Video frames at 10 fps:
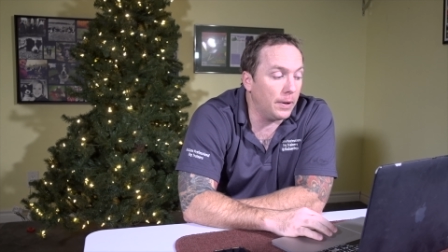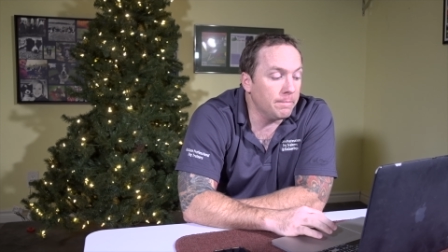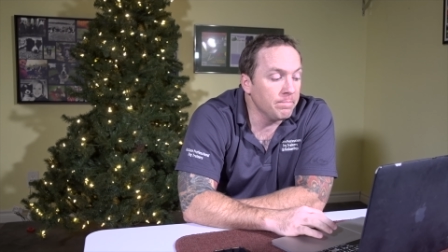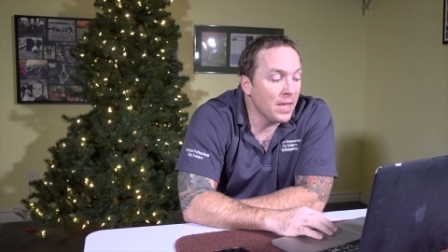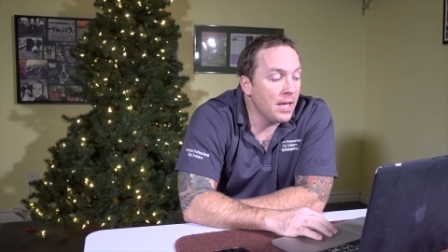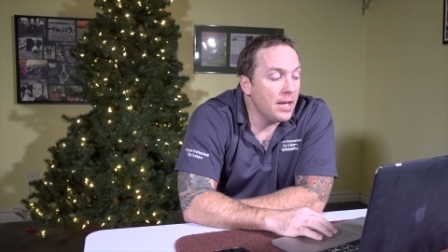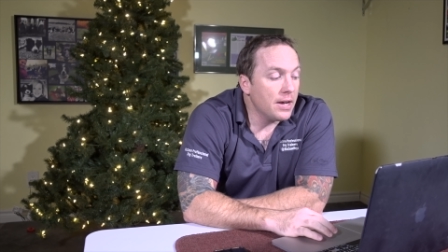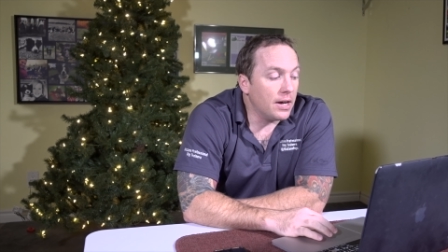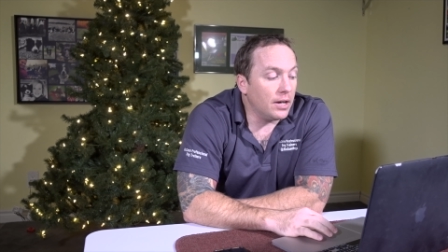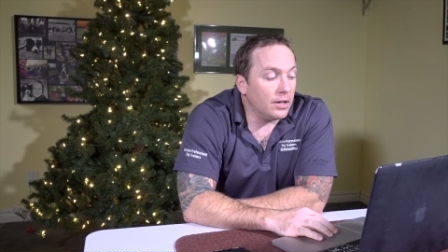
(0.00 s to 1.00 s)
But
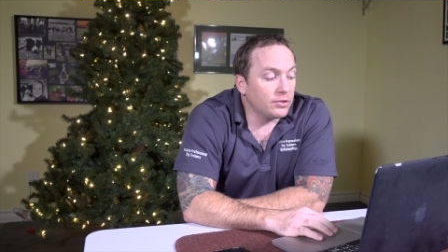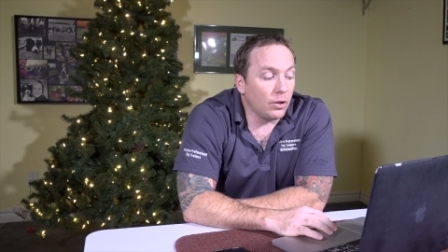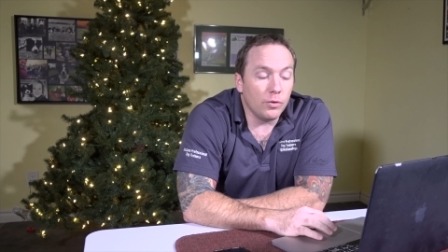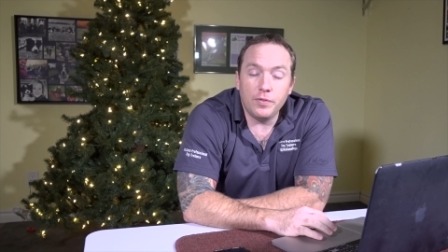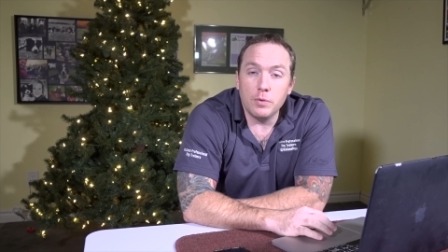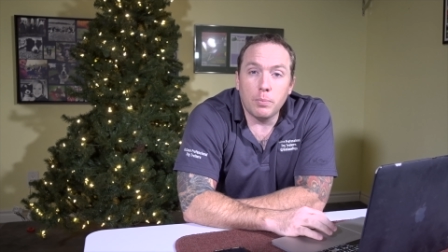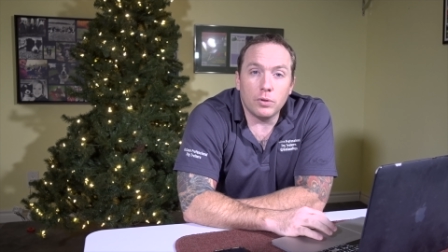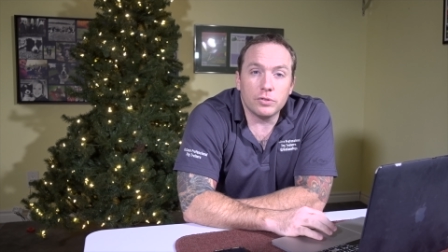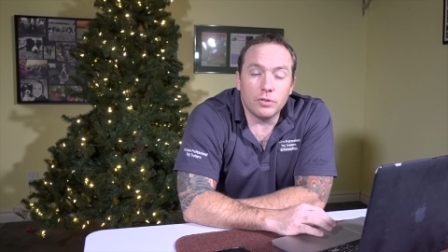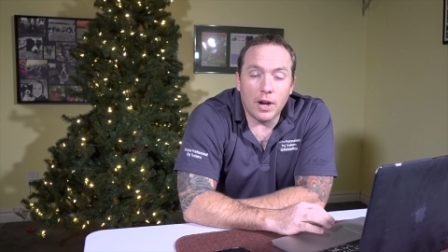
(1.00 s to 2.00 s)
a slow feed
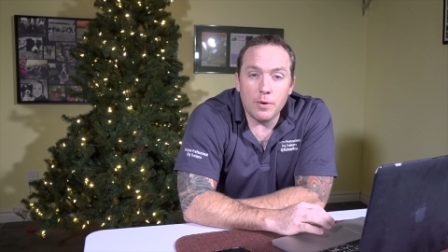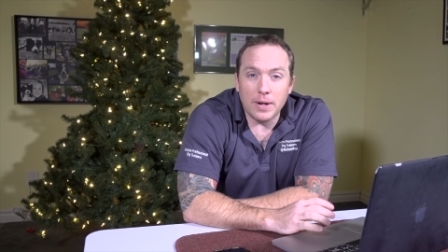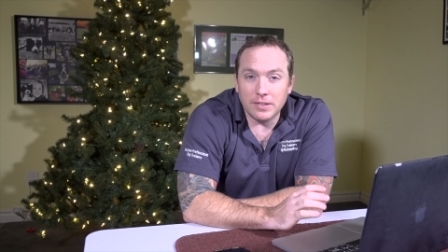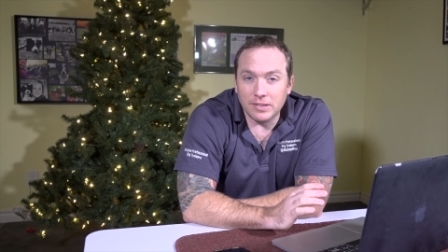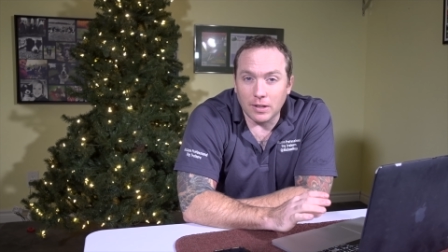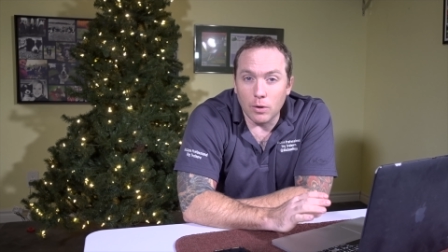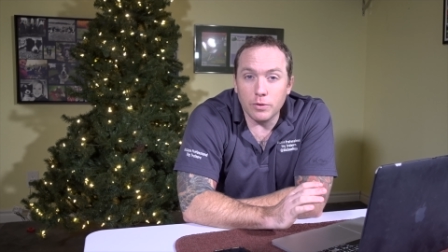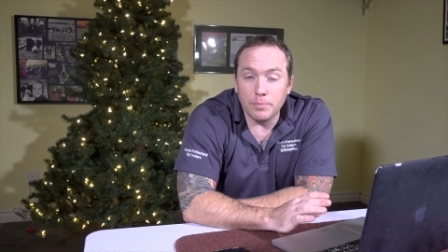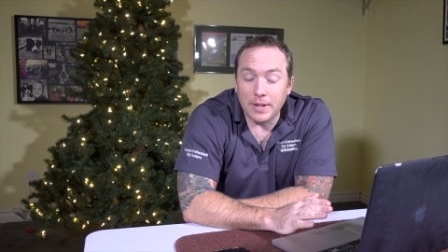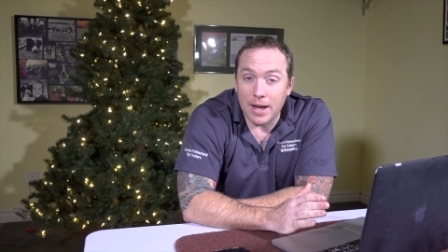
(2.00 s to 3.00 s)
bowl is a great way to slow
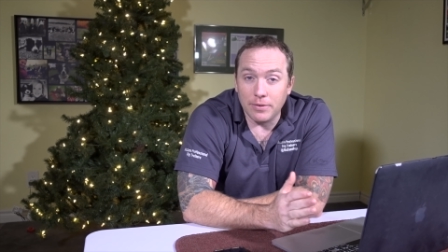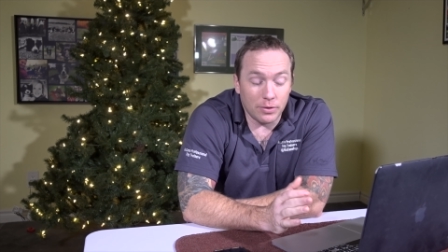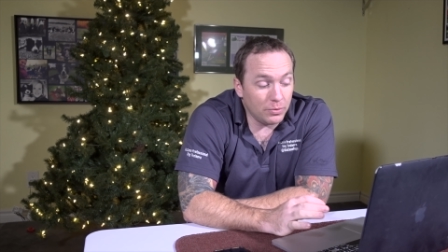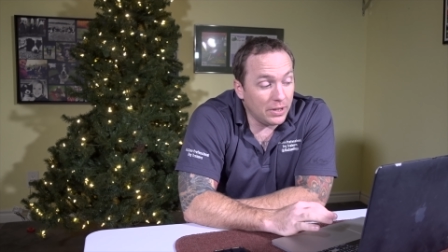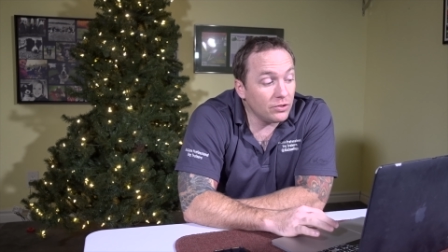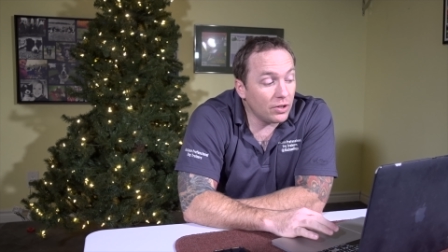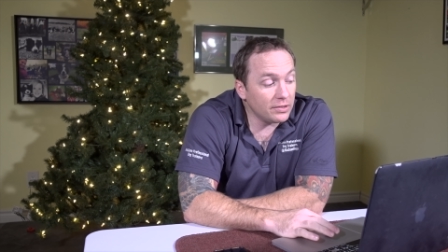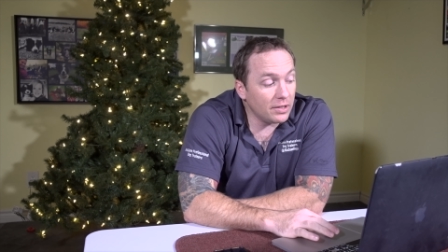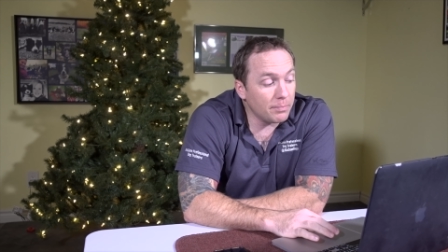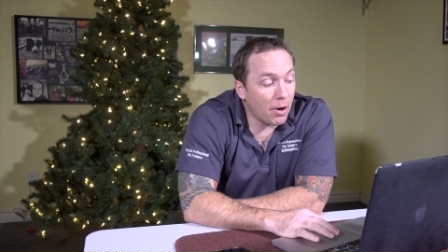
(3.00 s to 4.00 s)
them down. Now, the
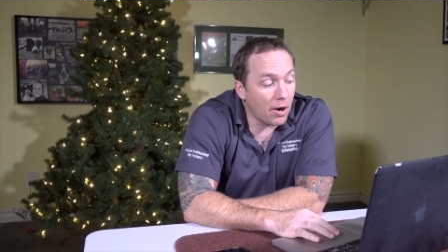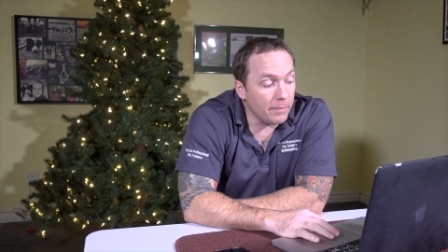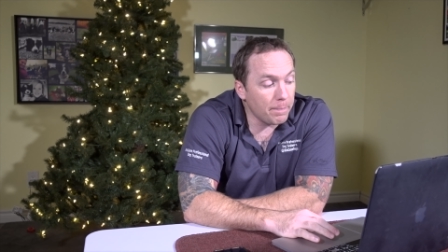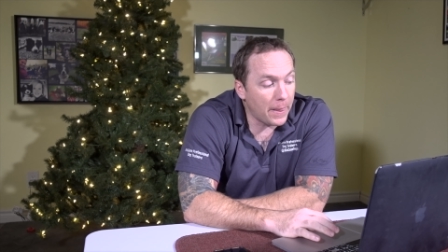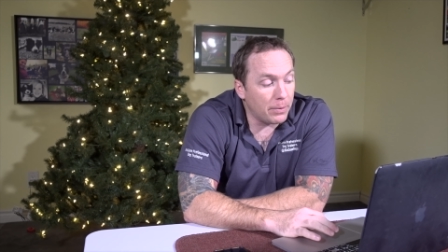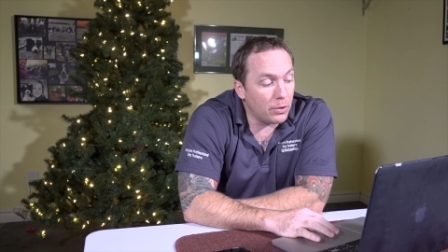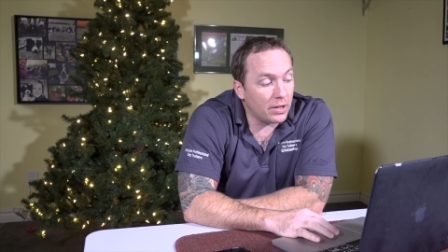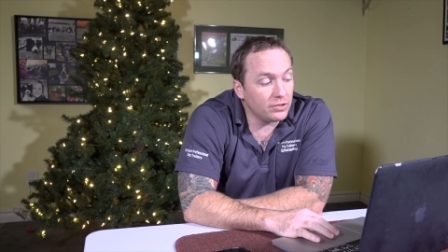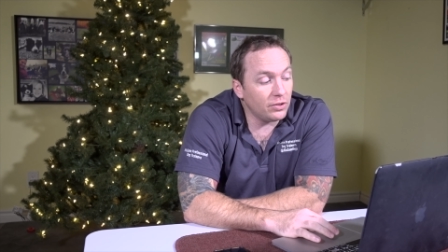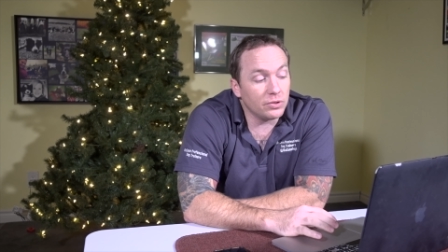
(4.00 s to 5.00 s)
interesting part about
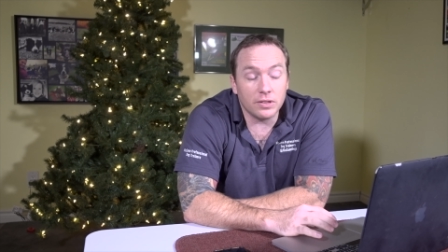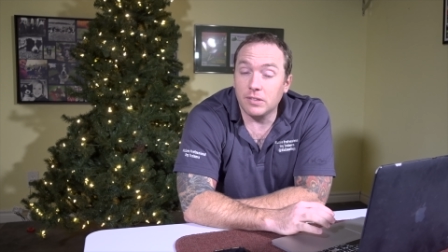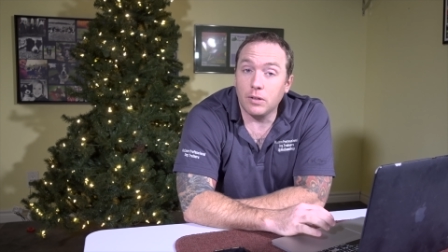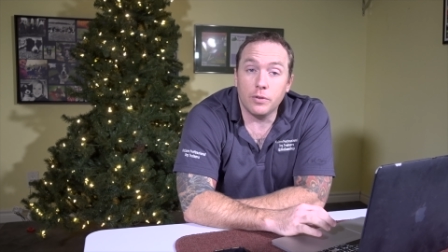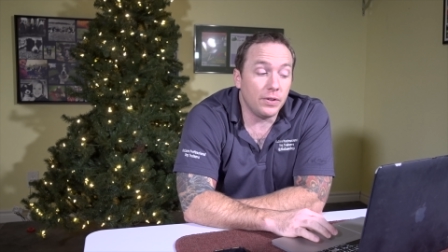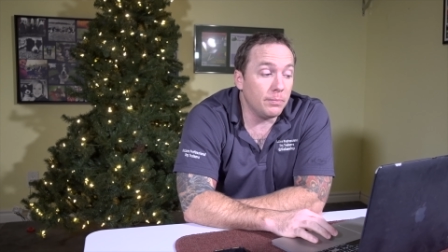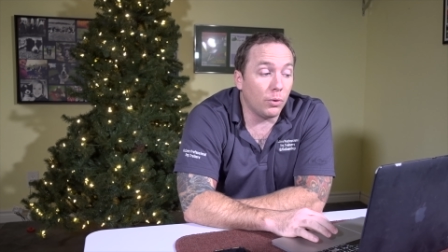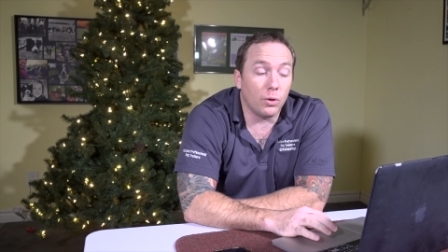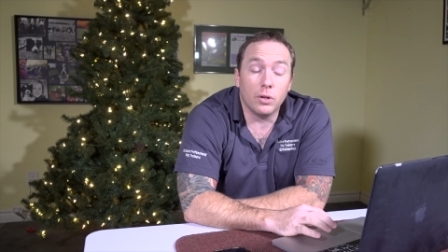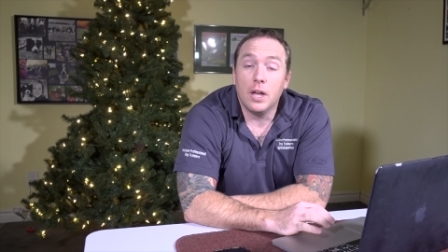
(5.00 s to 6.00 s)
us using the slow feed
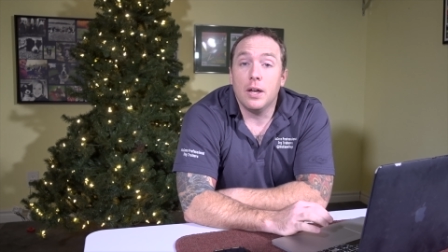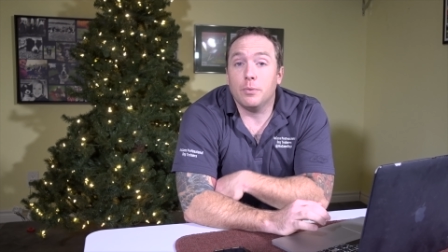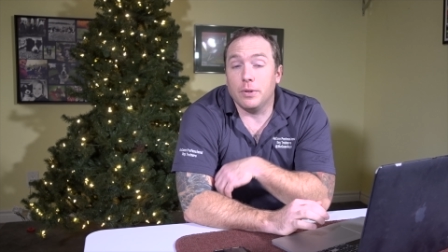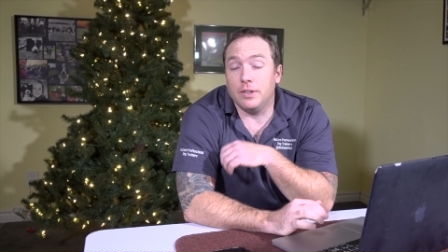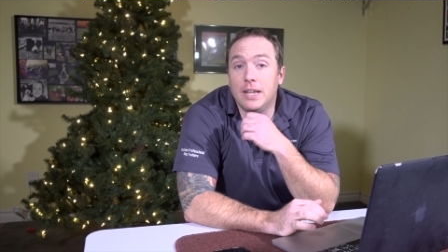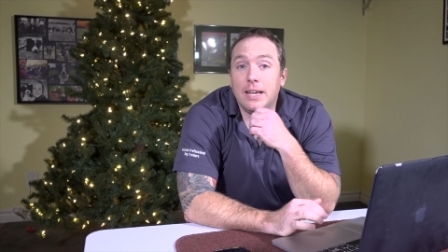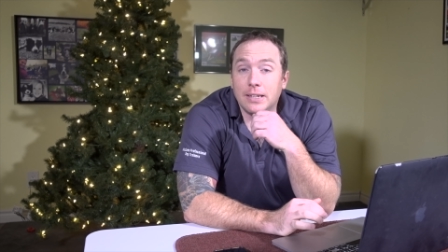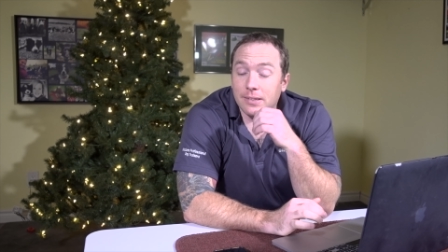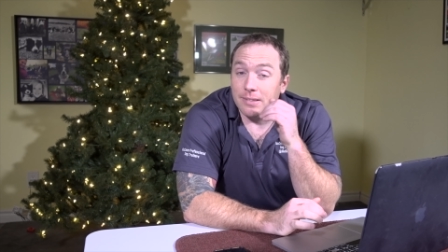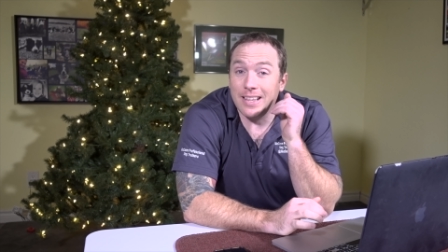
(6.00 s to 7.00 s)
bowl with
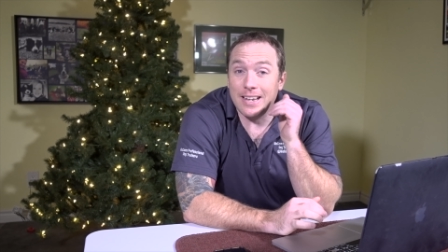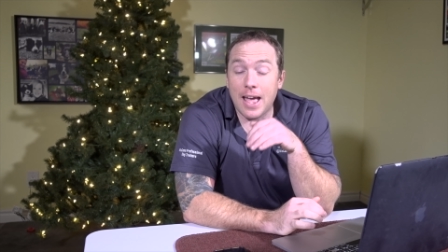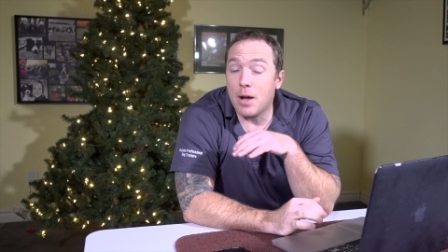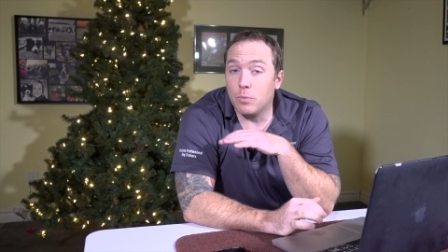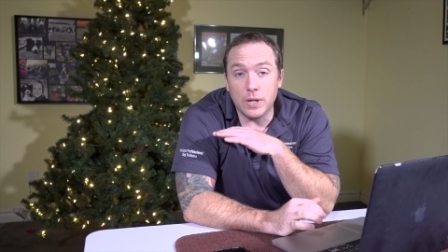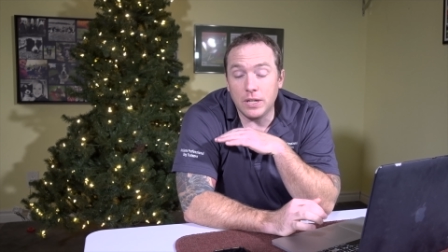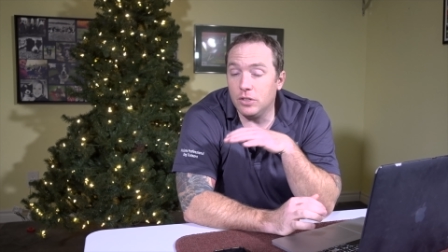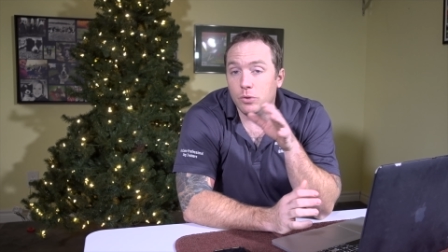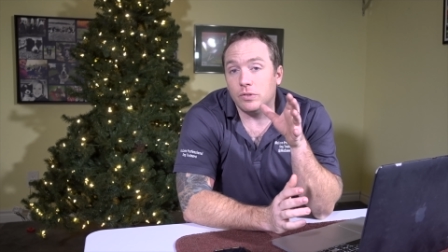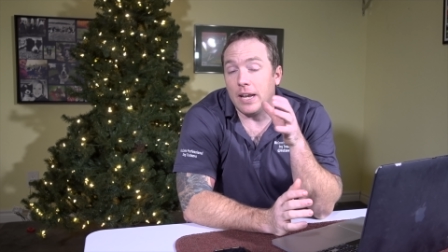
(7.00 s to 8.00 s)
Deegan is that now we
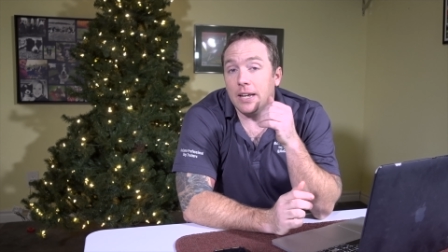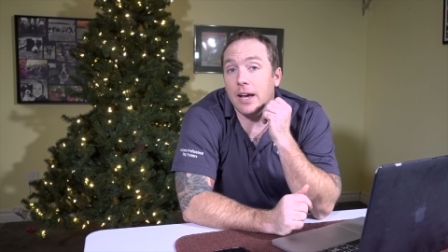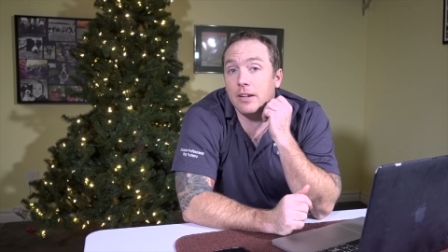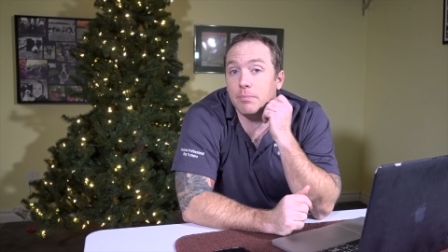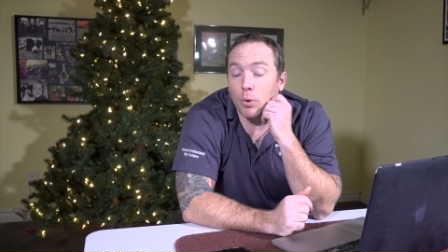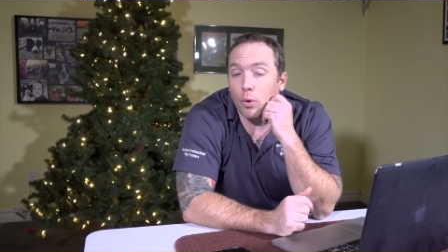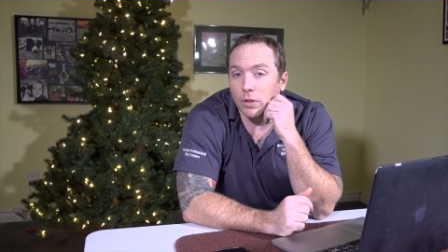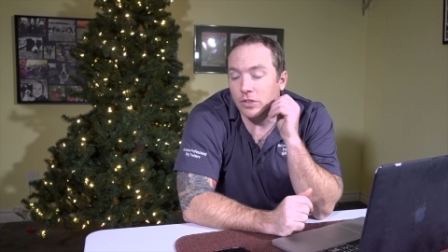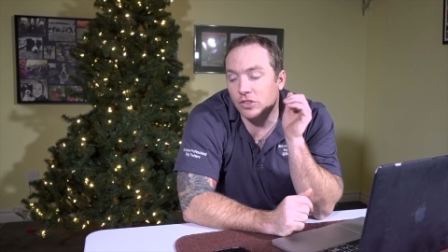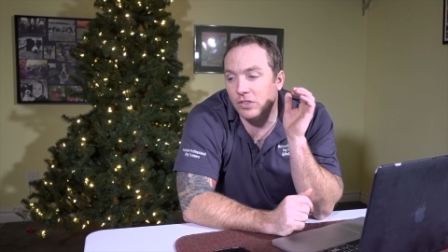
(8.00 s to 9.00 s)
can use any kind of
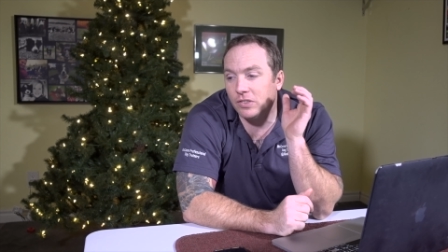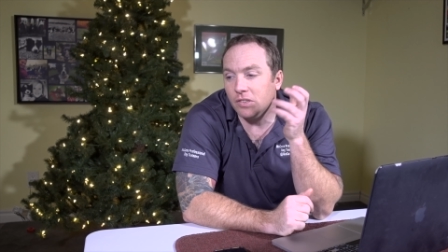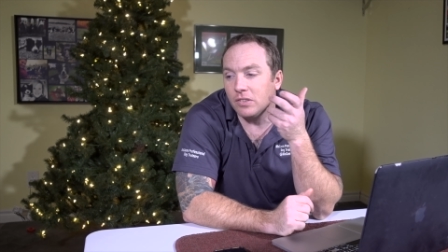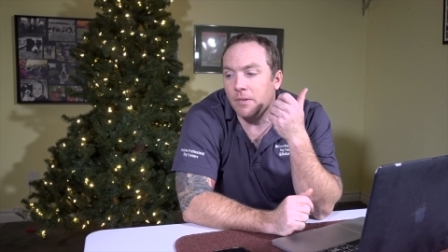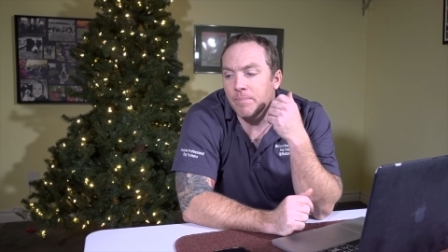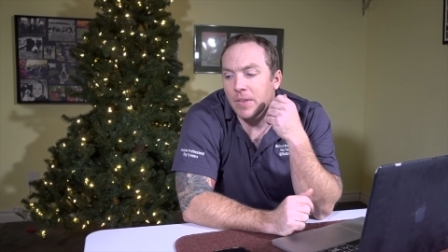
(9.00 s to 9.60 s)
bowl, and she's just